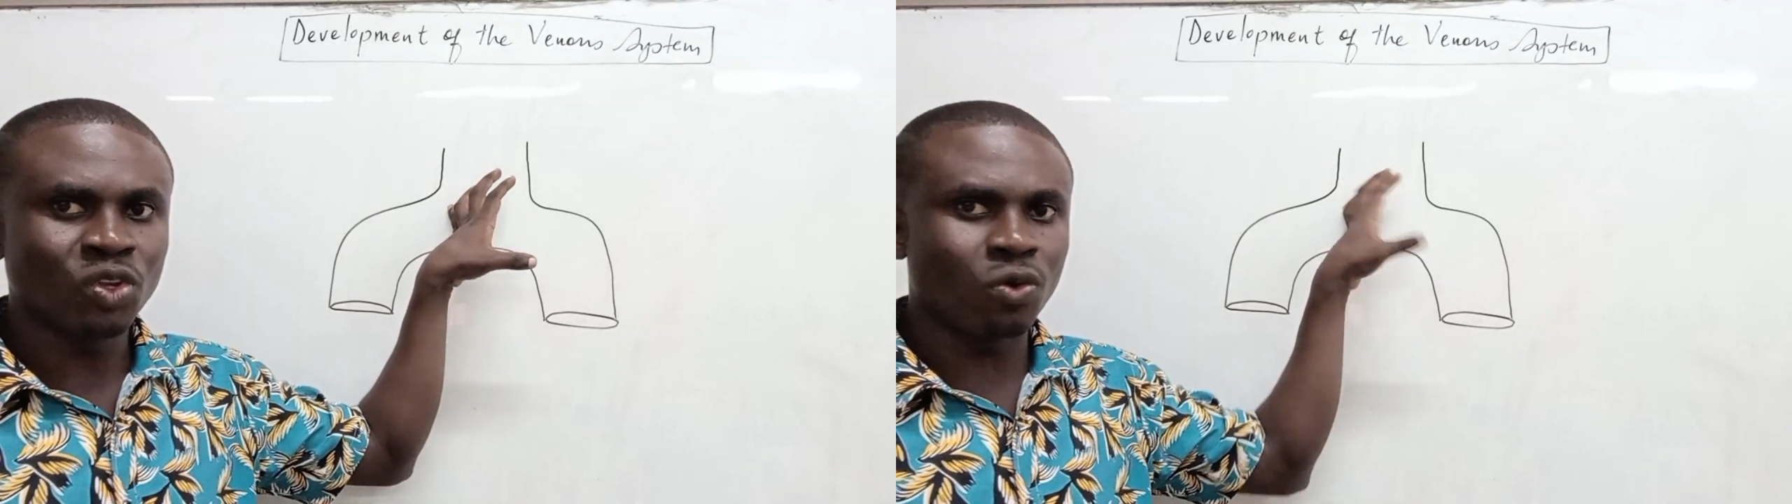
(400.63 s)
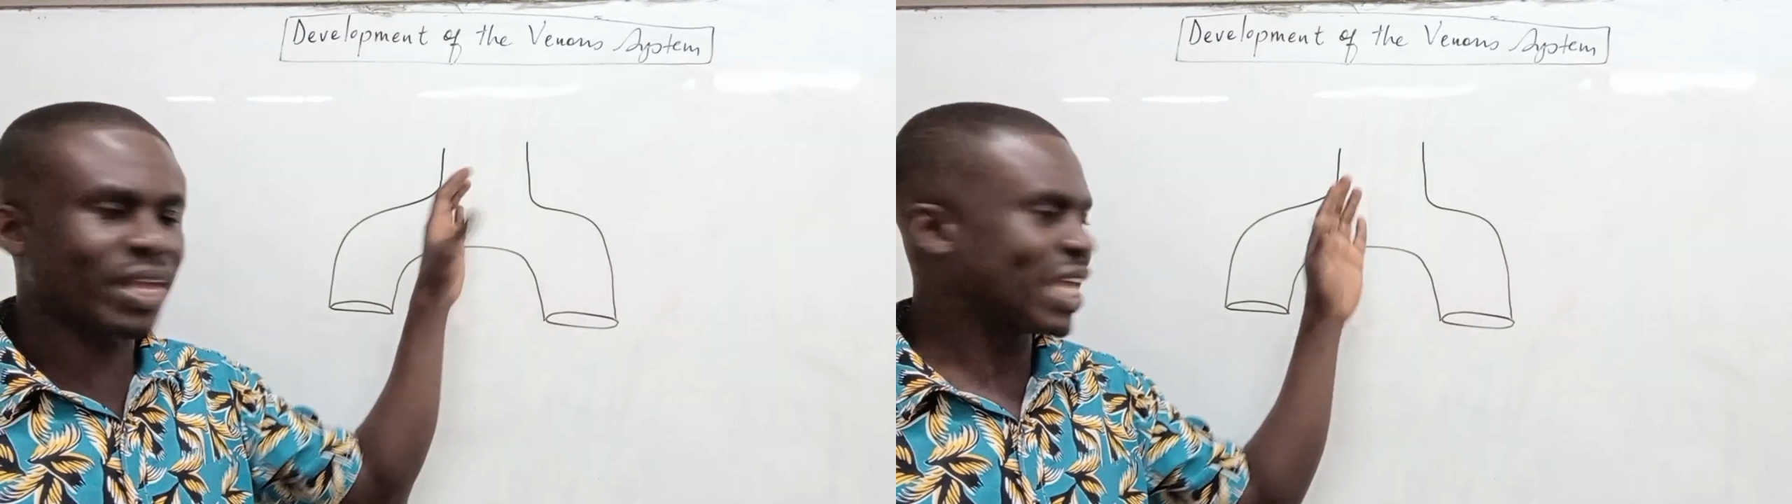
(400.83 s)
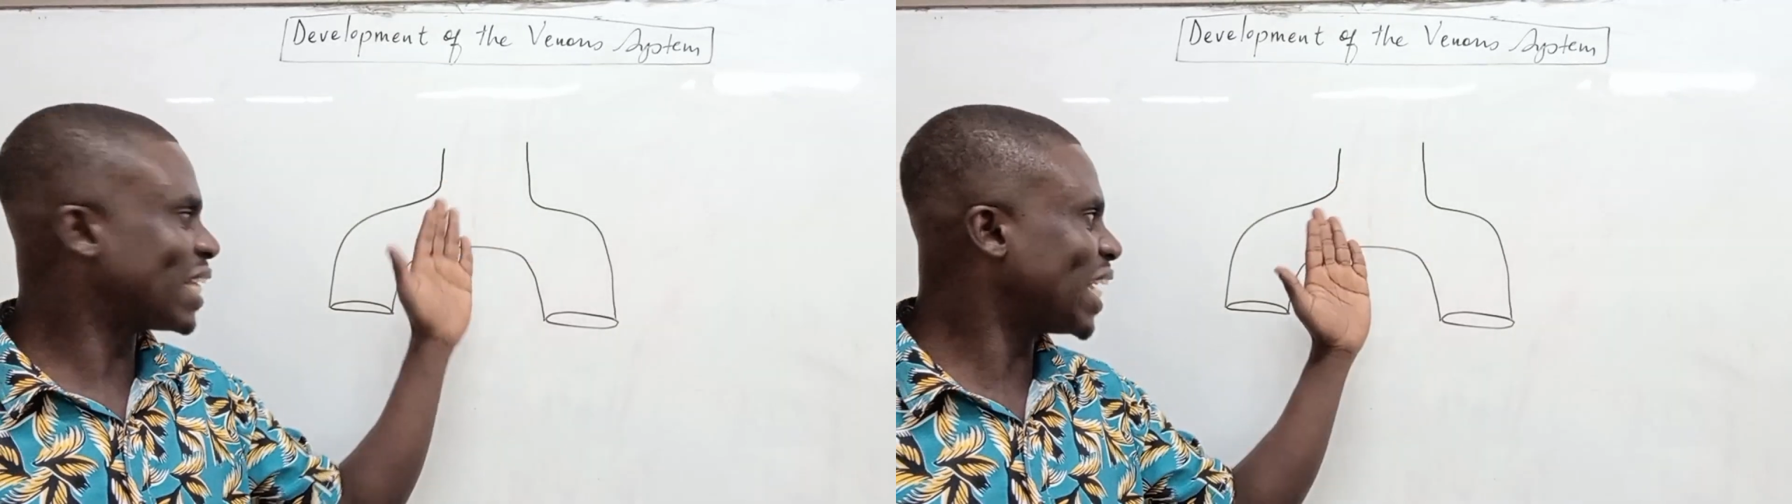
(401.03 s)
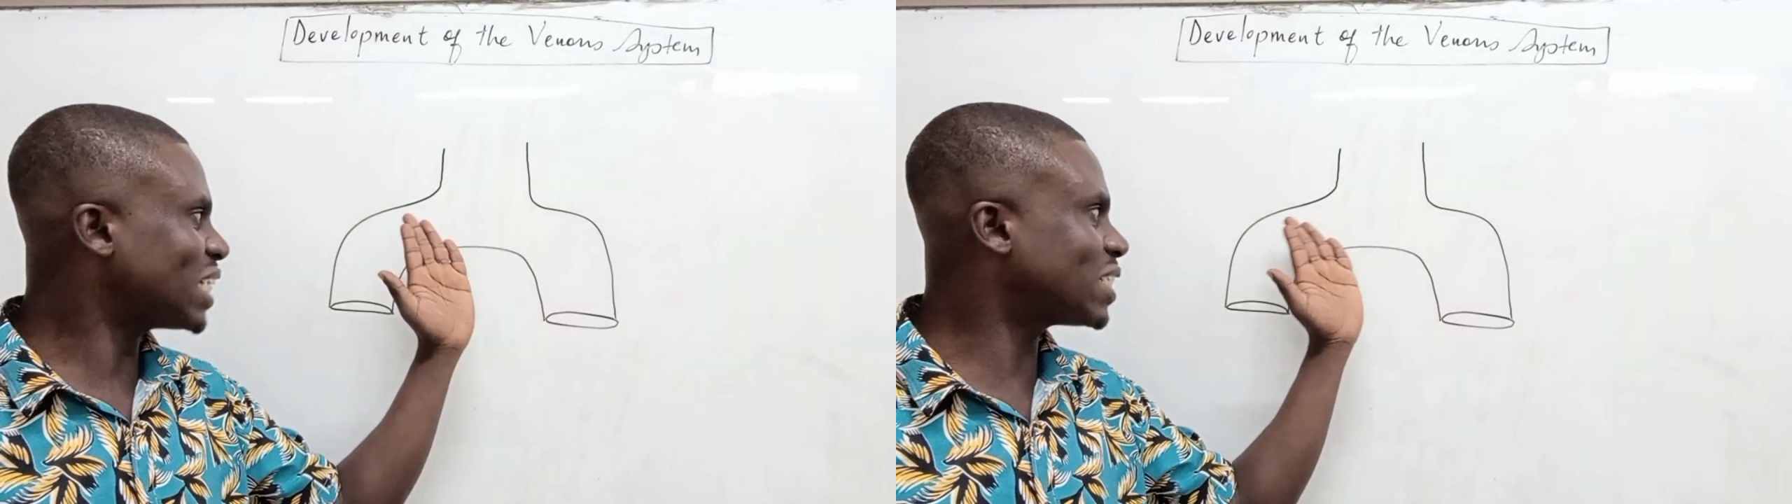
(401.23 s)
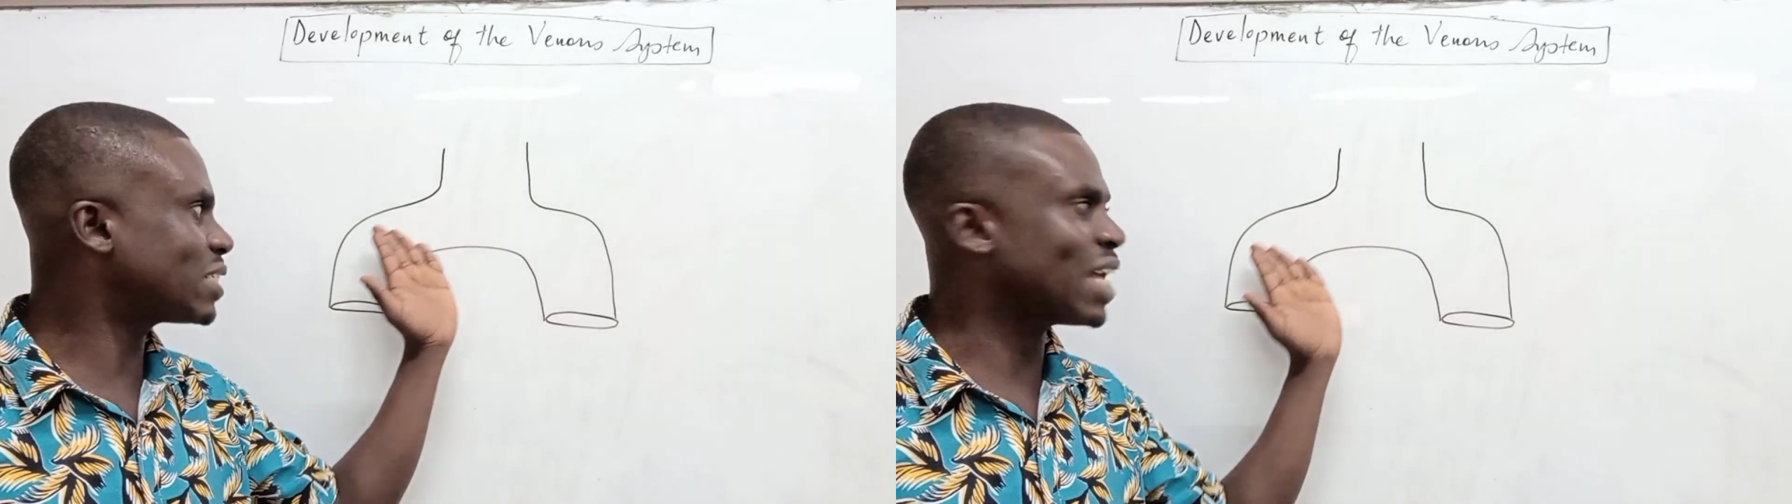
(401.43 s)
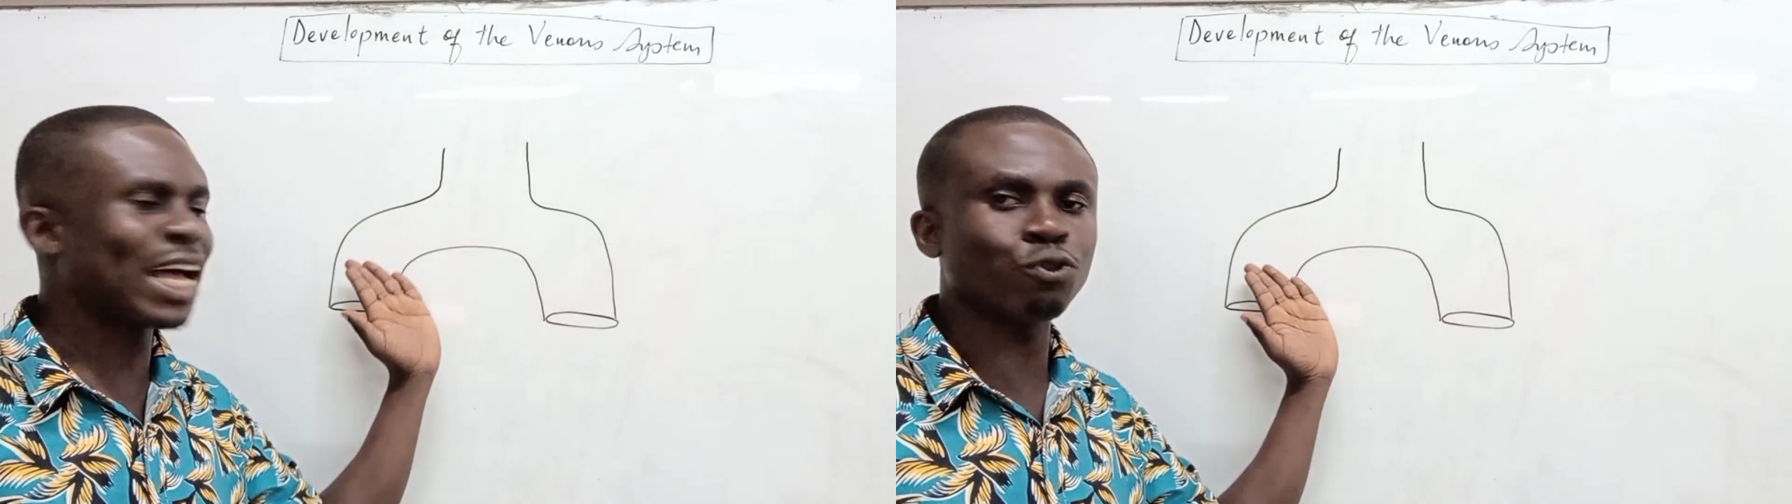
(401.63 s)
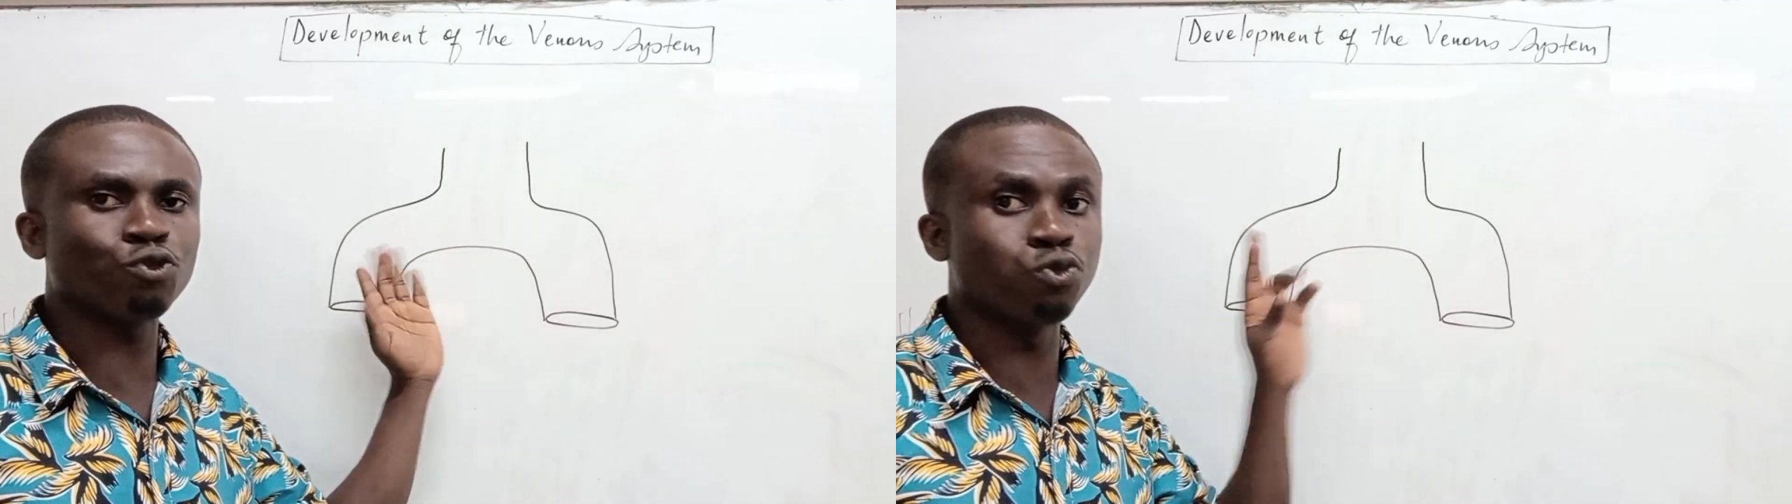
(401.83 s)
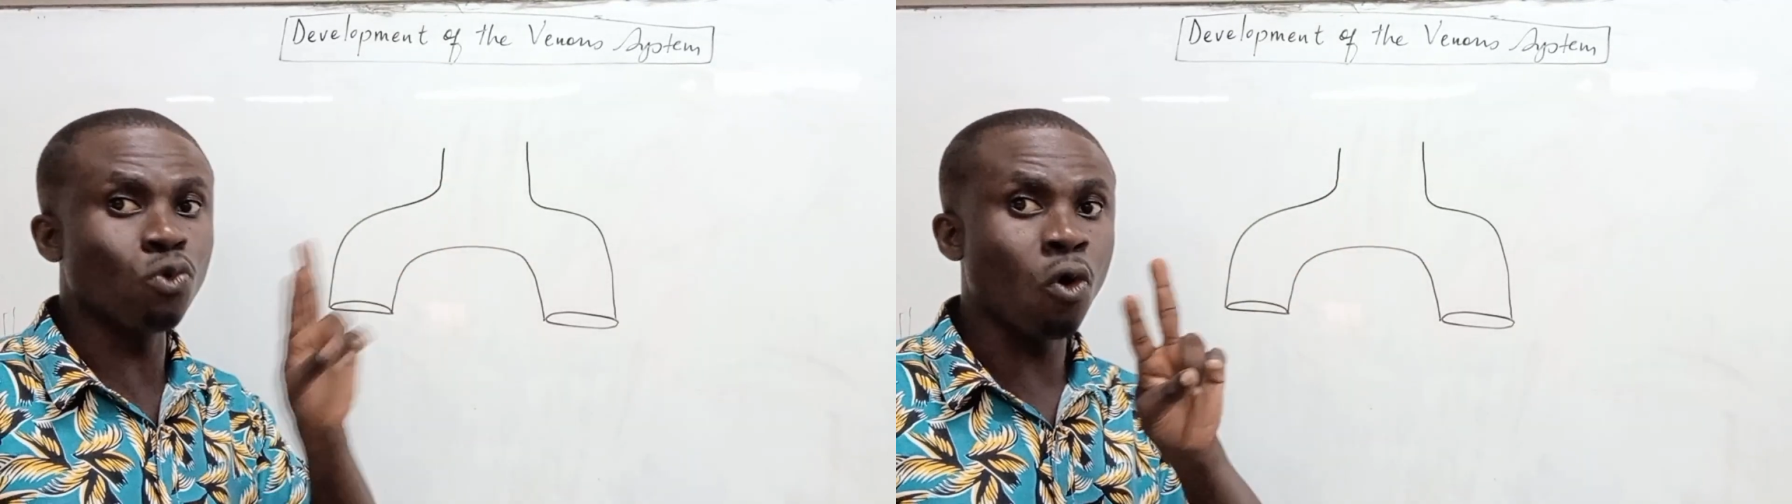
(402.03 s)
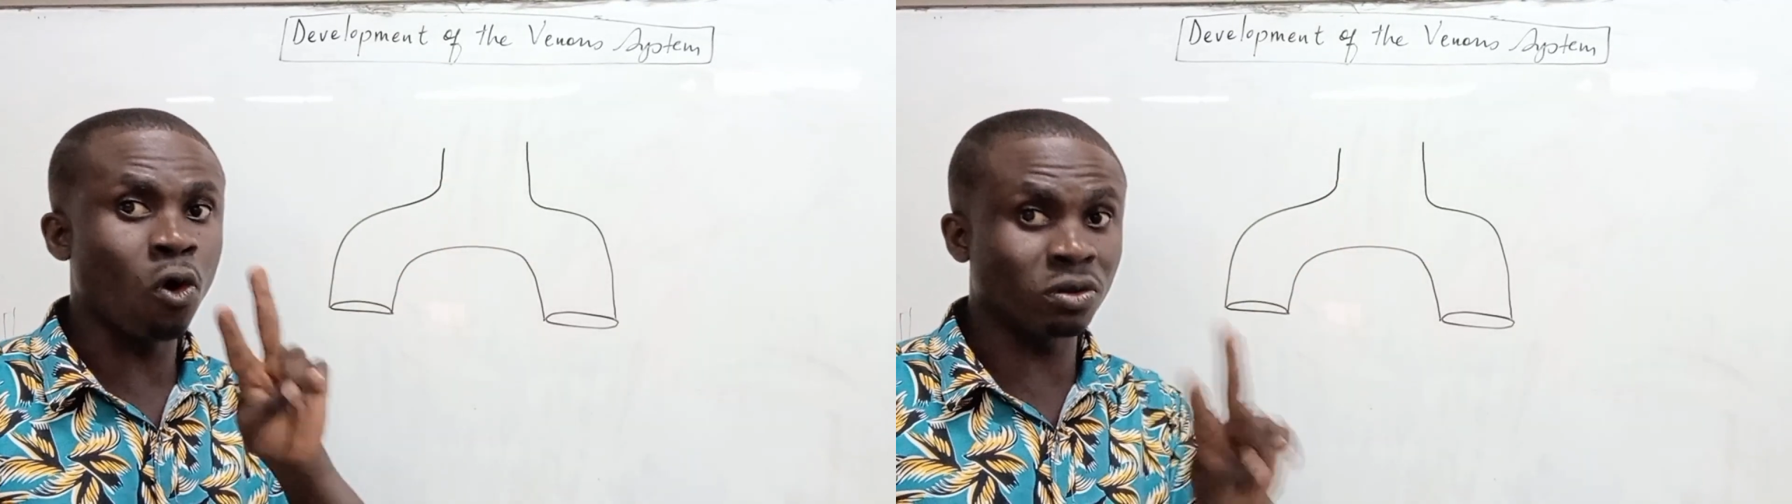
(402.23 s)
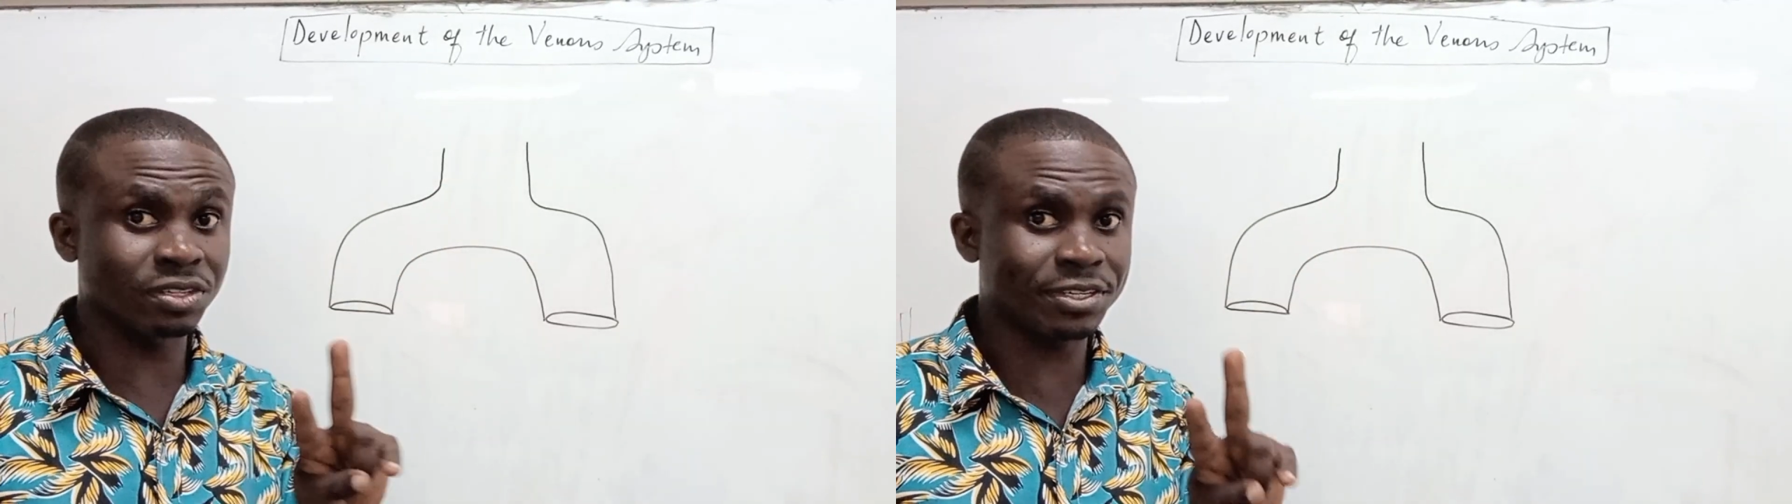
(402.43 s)
okay, gets us two
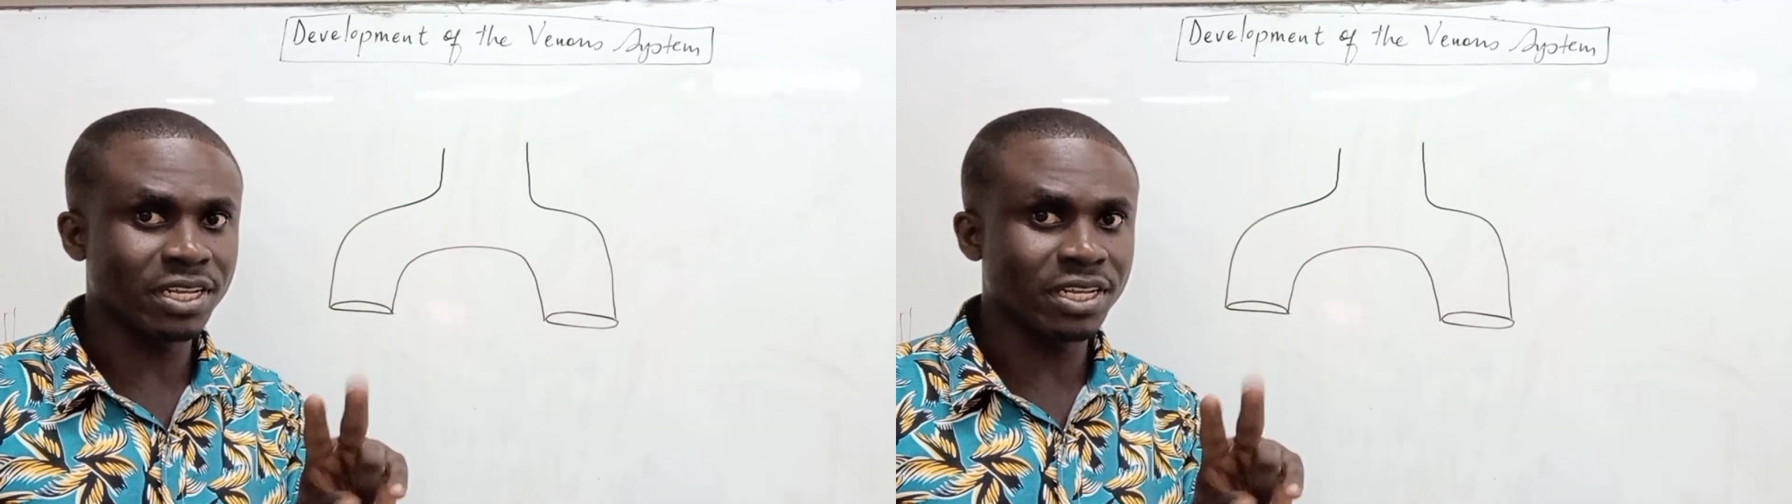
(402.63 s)
horns.